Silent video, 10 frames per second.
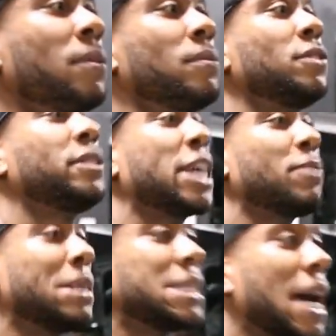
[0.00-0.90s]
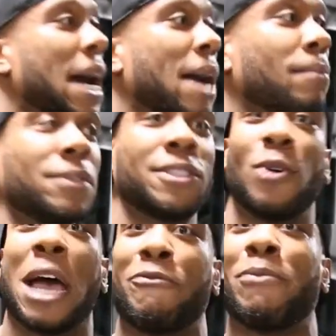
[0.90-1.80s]
Just taking my time. Still
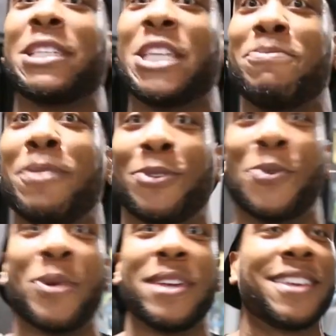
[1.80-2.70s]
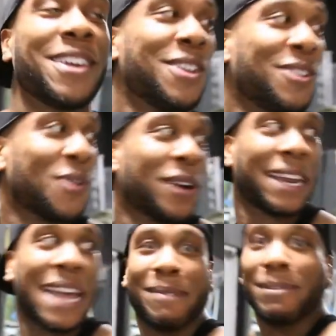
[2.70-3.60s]
having my cheat meals on the weekend. You know, I gotta
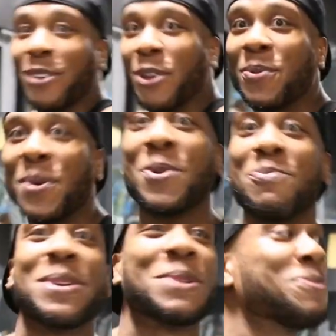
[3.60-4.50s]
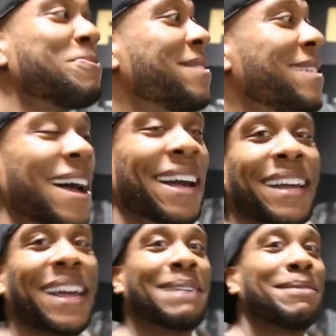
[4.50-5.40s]
have my 30 rolls minimum. I gotta
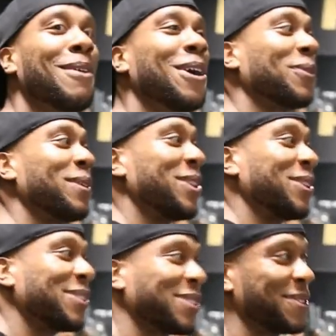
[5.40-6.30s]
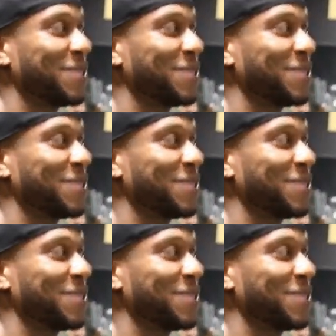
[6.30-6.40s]
have my margaritas.